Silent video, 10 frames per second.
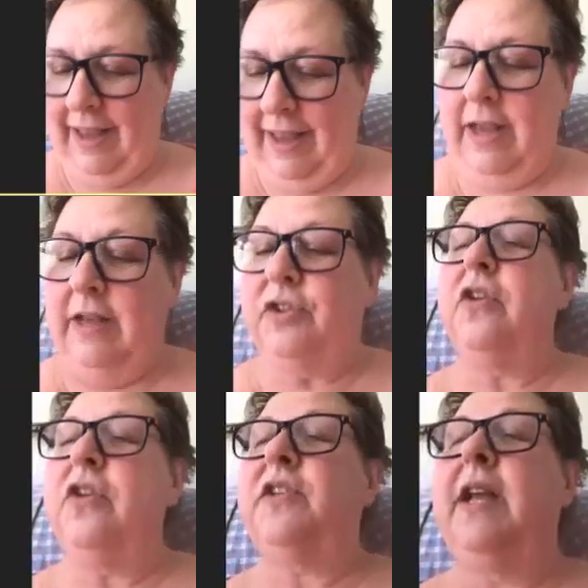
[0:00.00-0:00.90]
So you'll
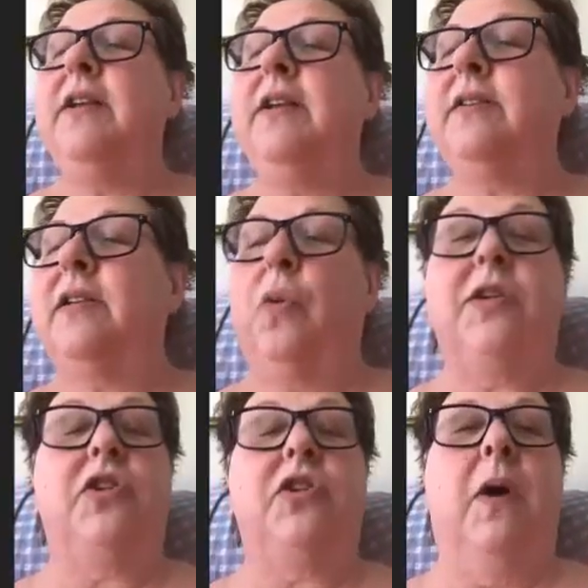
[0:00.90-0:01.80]
see this is
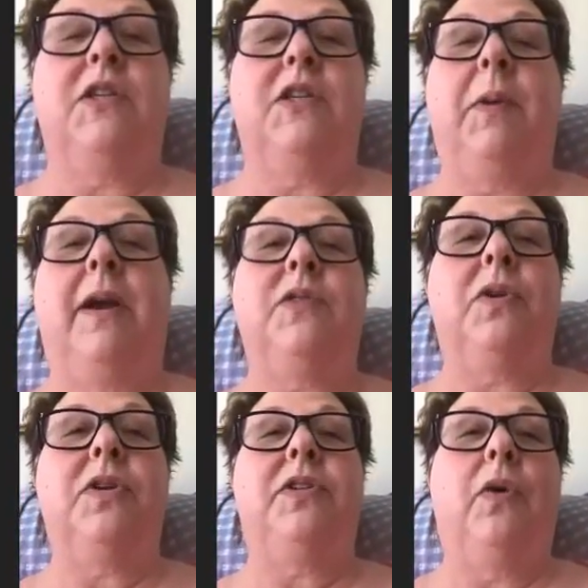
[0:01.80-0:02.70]
question marks because we're
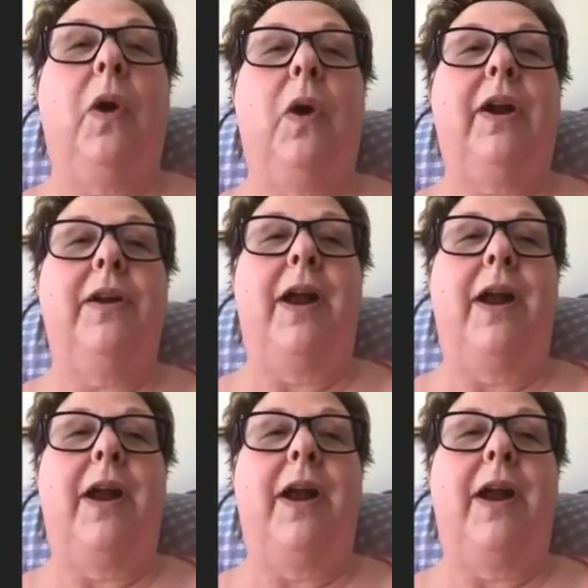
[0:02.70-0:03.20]
still working on it.